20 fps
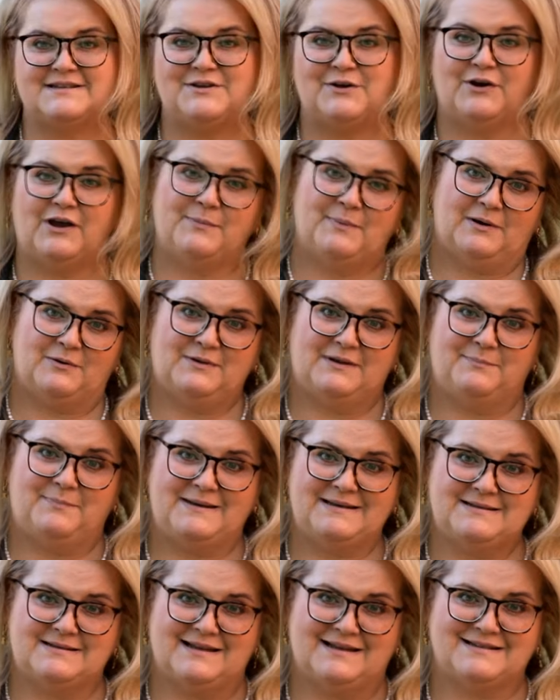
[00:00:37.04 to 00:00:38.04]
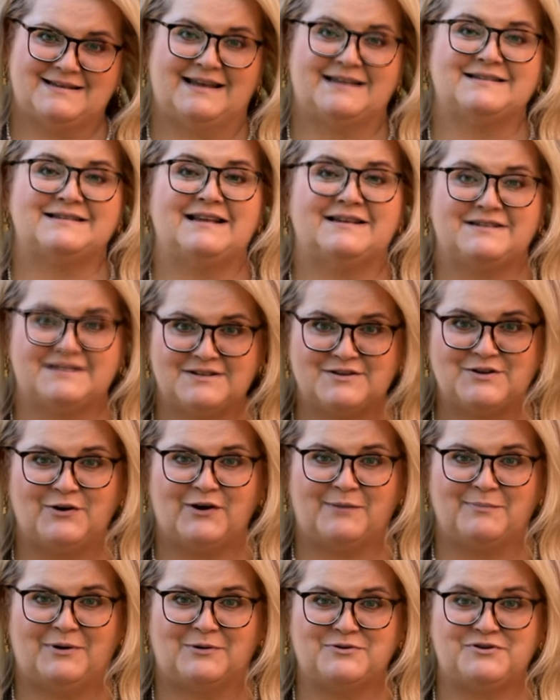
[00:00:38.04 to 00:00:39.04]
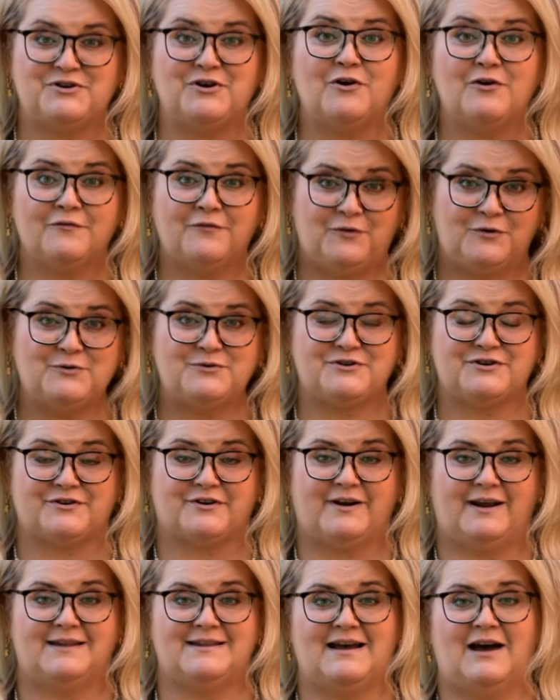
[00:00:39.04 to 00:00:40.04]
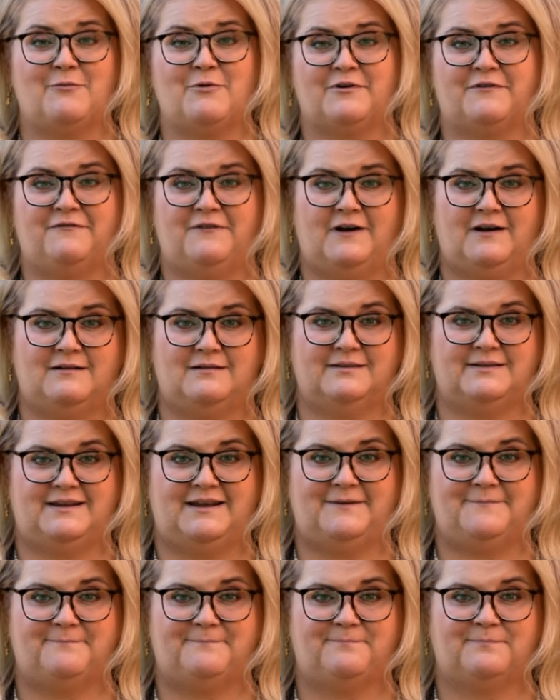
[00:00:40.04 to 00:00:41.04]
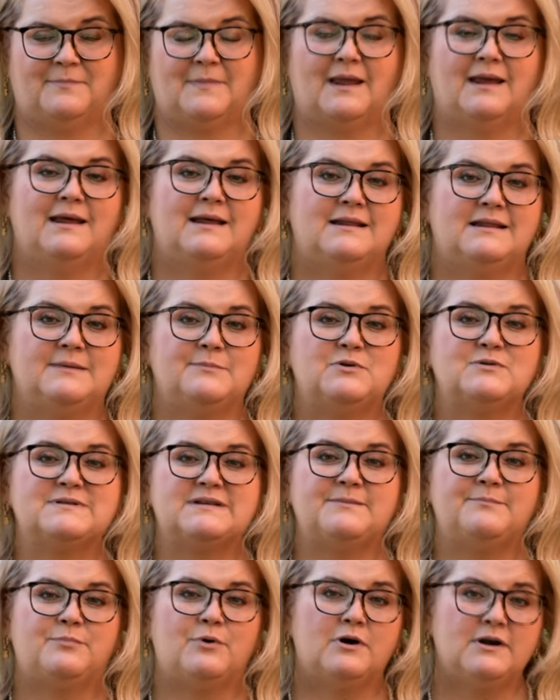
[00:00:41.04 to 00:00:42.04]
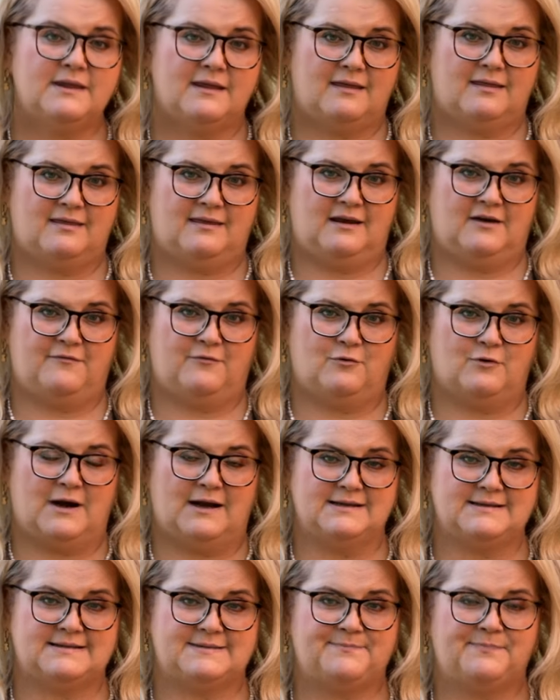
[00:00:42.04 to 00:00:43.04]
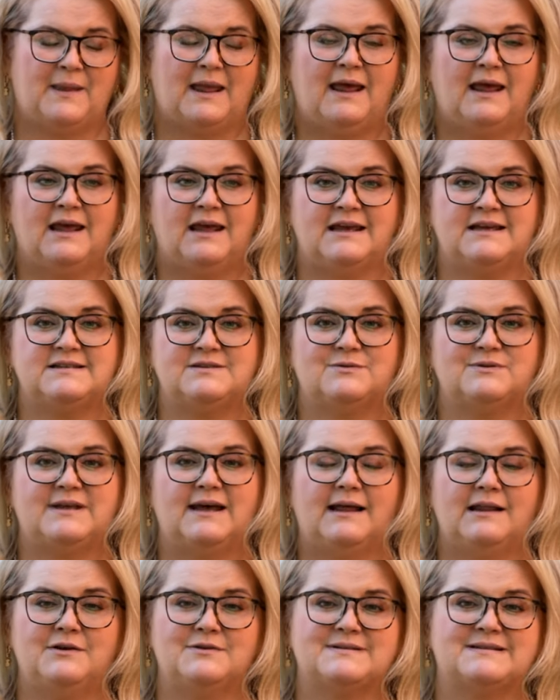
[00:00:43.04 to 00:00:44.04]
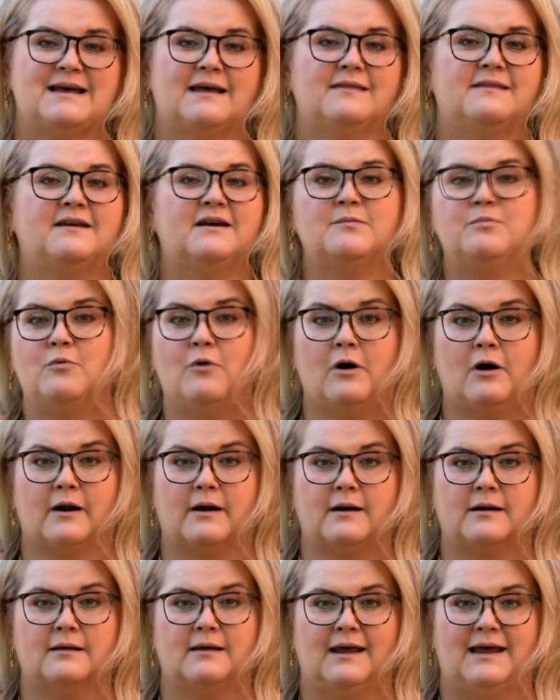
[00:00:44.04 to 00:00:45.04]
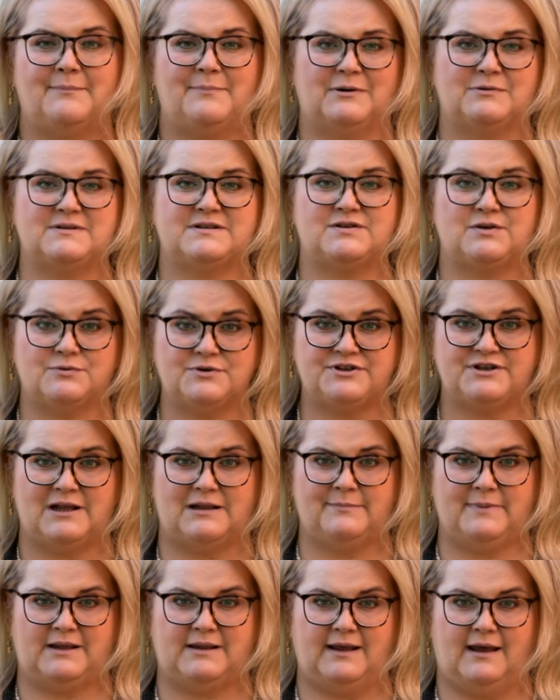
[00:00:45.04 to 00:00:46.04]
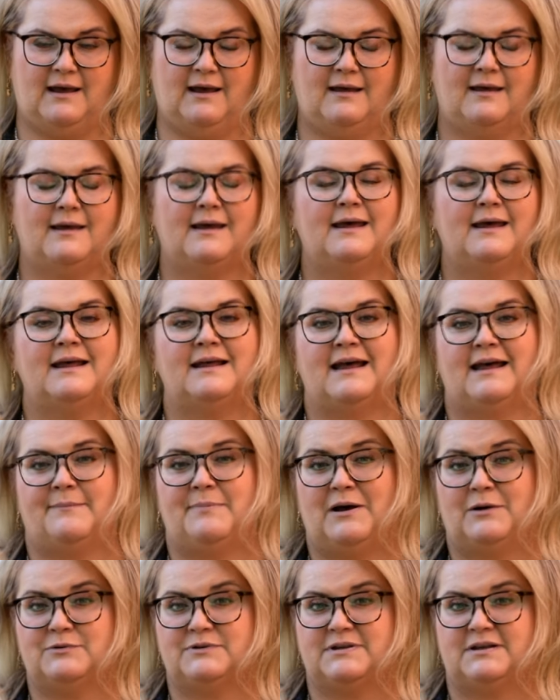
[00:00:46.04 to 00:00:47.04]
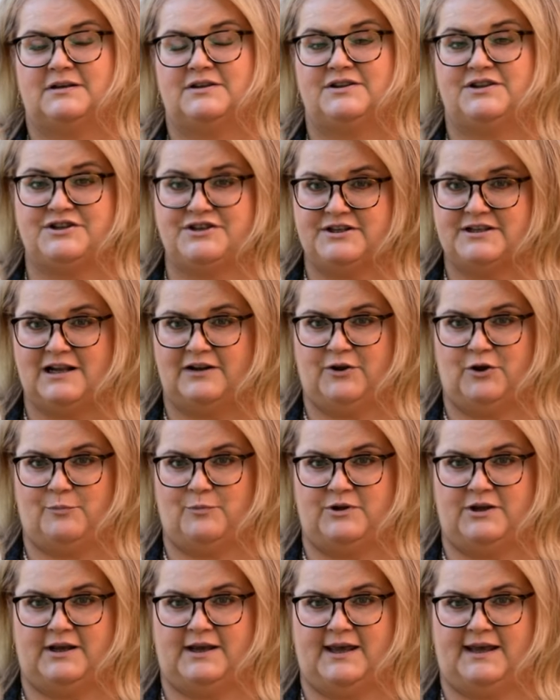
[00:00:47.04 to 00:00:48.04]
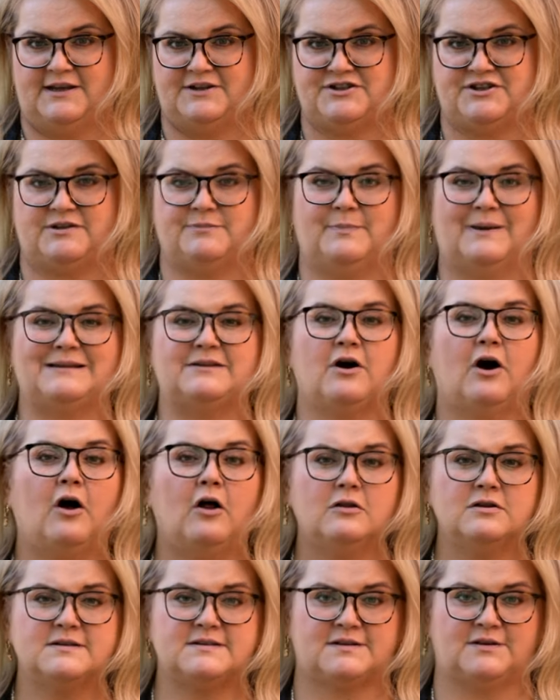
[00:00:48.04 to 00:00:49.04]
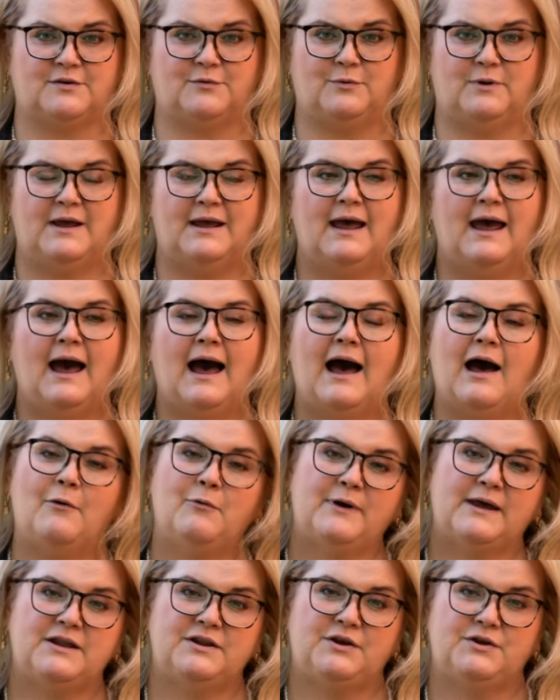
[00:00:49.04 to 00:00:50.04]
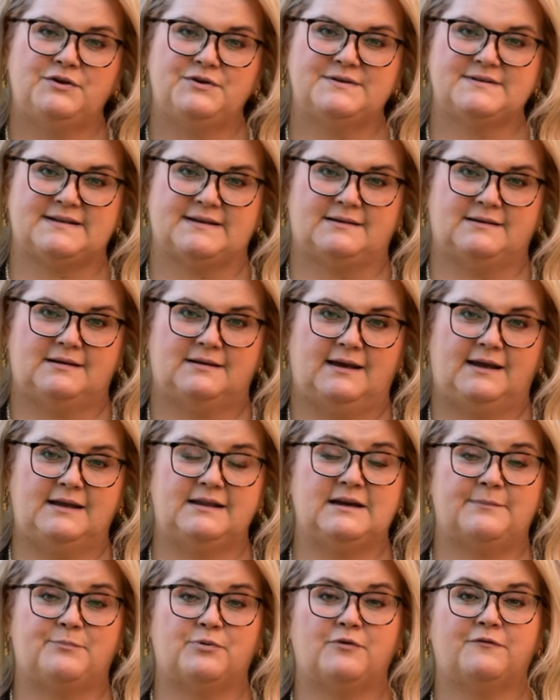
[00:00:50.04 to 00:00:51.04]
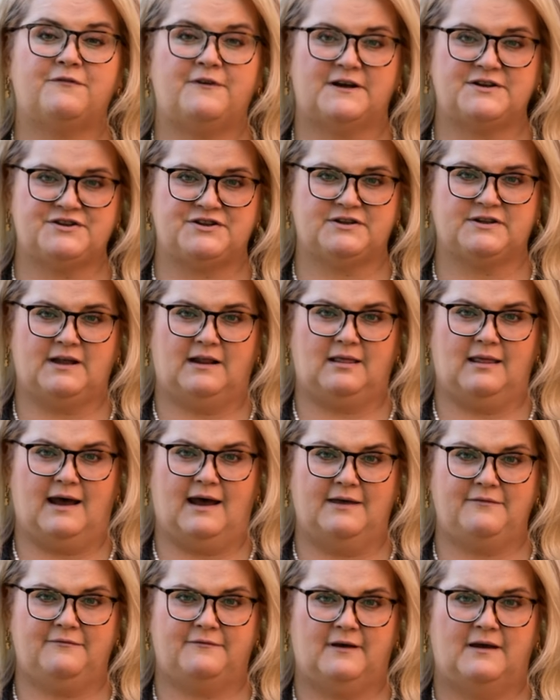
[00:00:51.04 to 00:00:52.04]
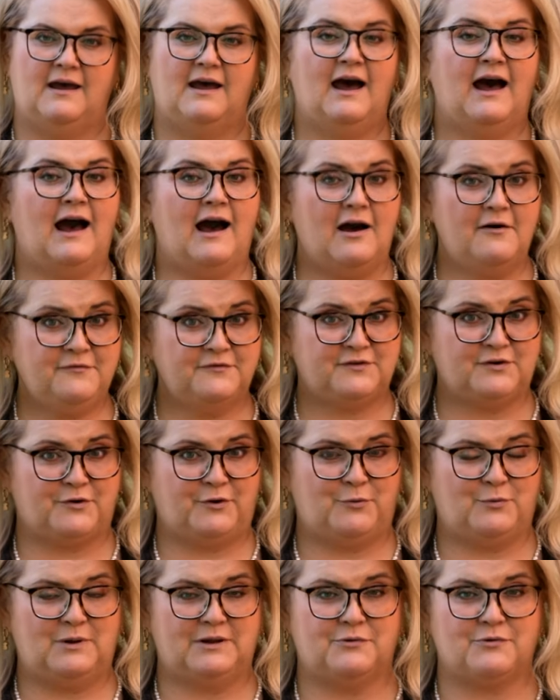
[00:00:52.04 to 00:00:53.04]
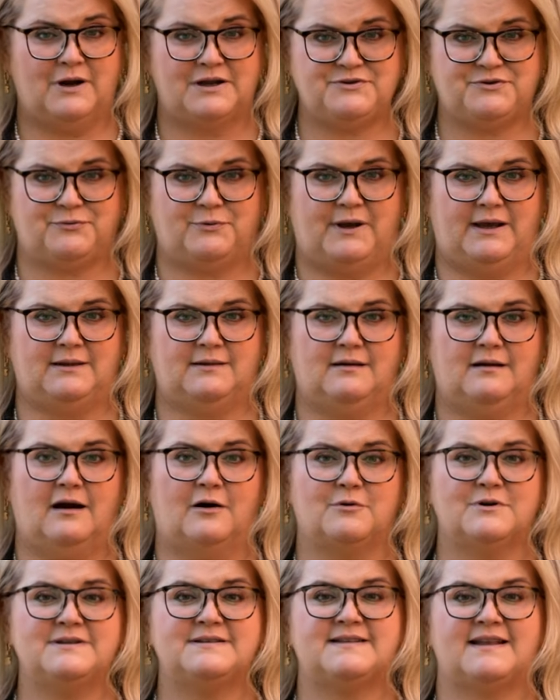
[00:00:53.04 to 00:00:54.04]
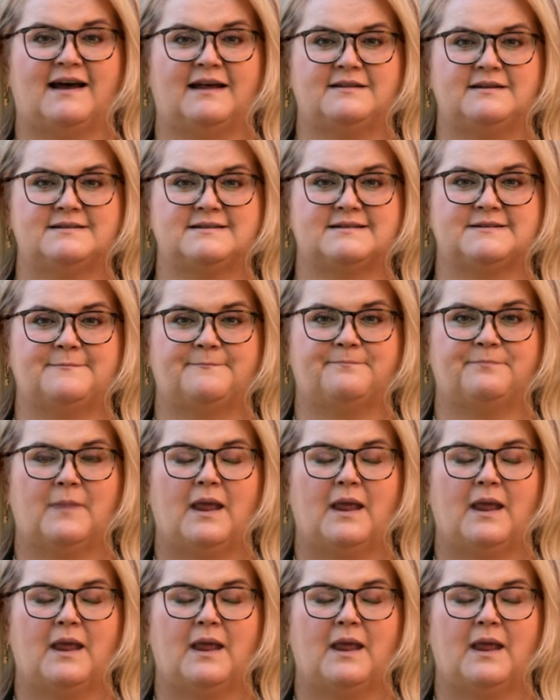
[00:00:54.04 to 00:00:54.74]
talk about the business and let's talk about your future at our faculty. The most important thing for us is to tell you something more about social media, about digital communication, but also how can you use it in a professional life after you will graduate our studies.